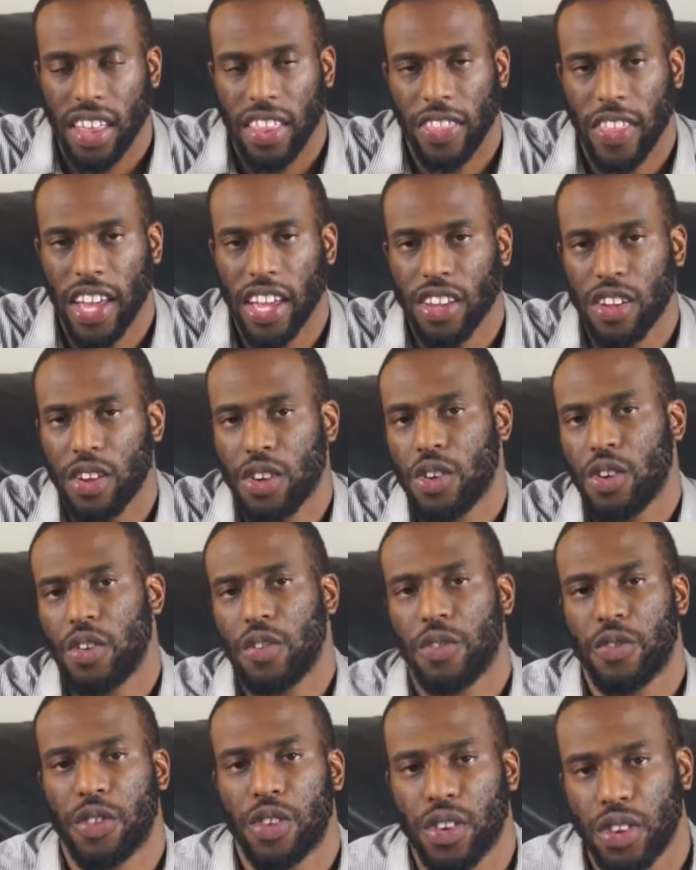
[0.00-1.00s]
Thank you
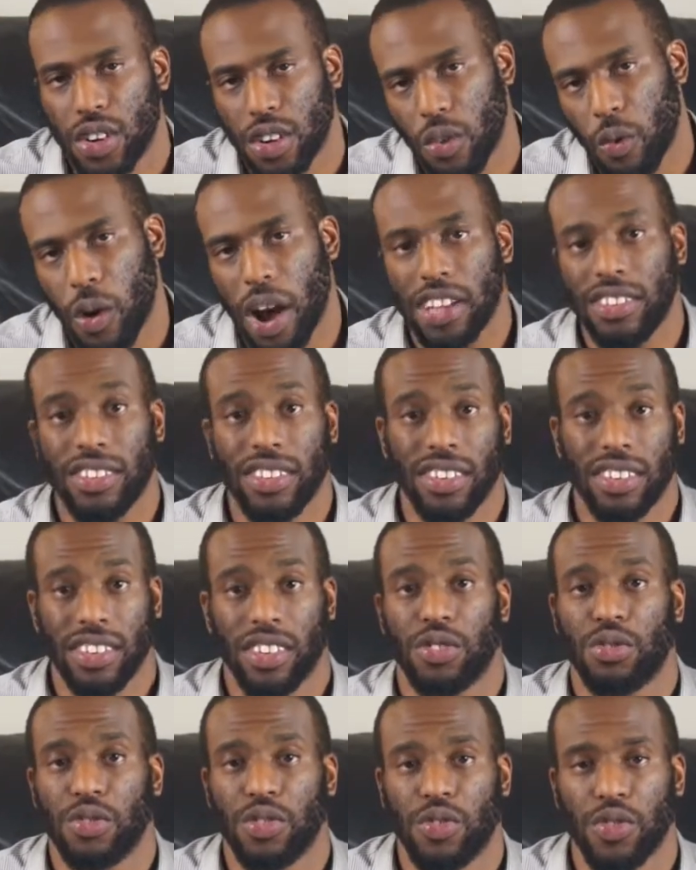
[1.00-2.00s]
for watching
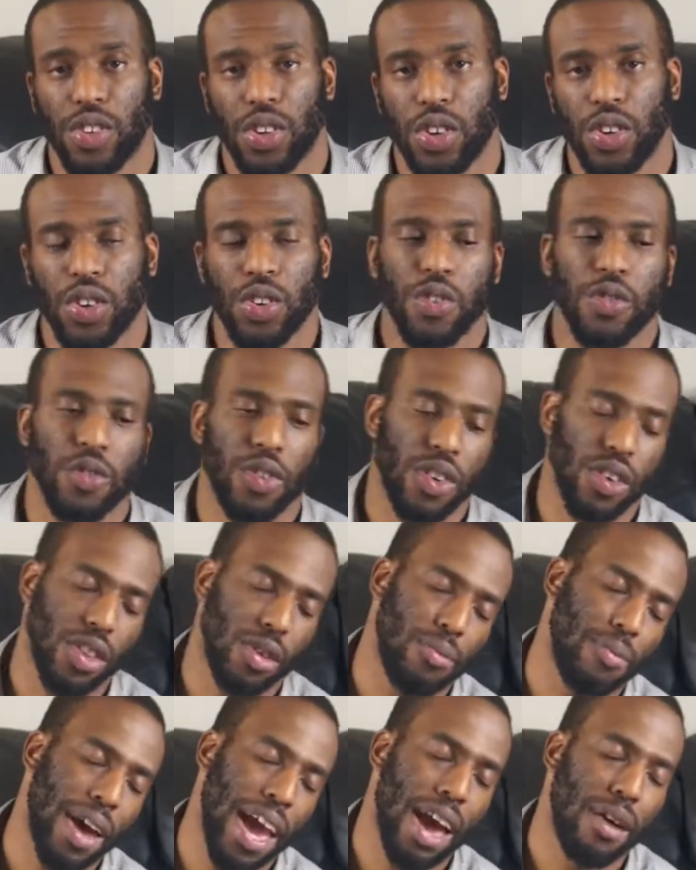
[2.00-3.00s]
this review for
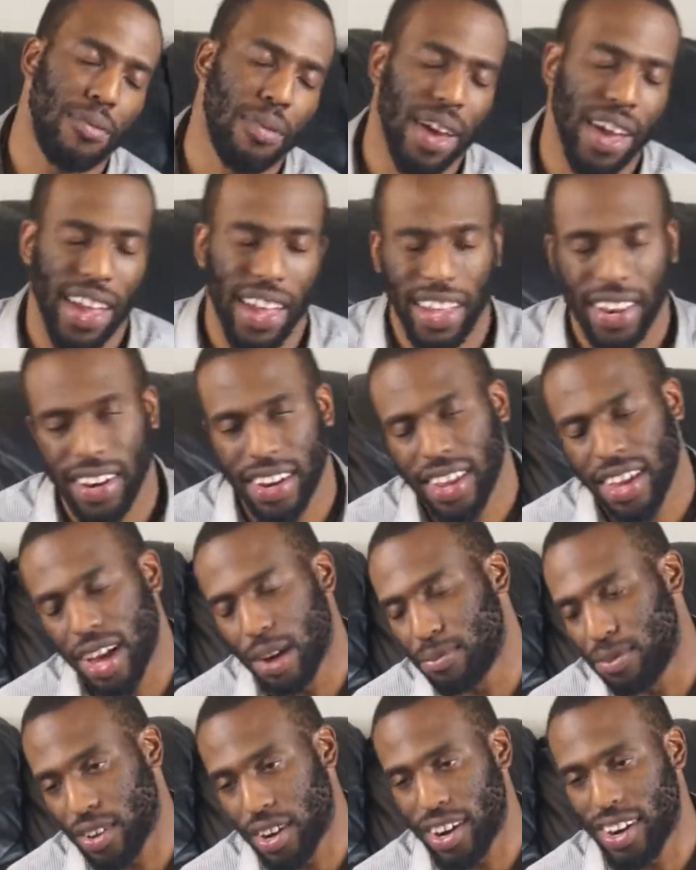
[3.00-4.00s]
the Batman.
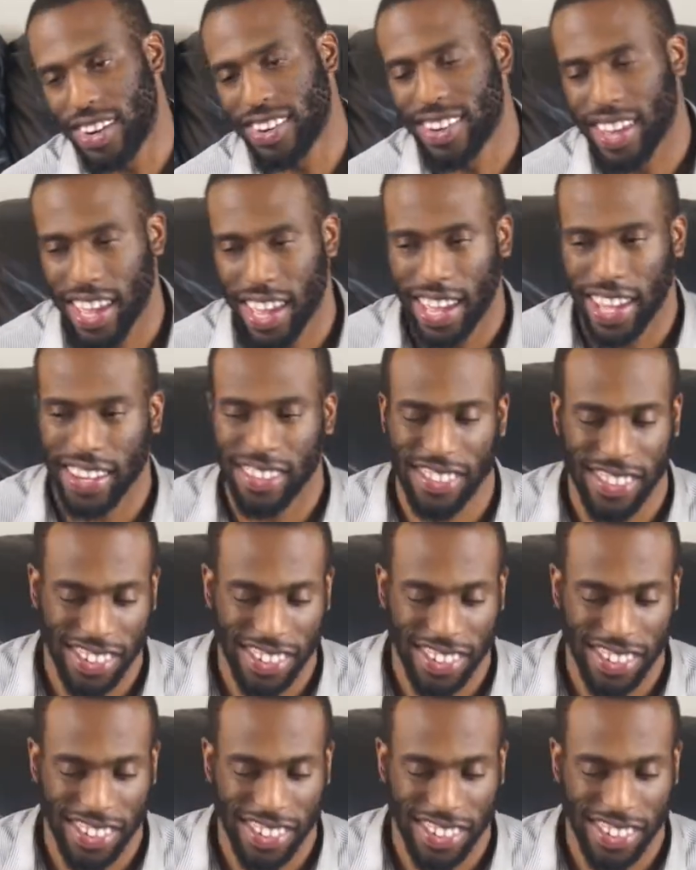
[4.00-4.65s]
I'm sorry, dang.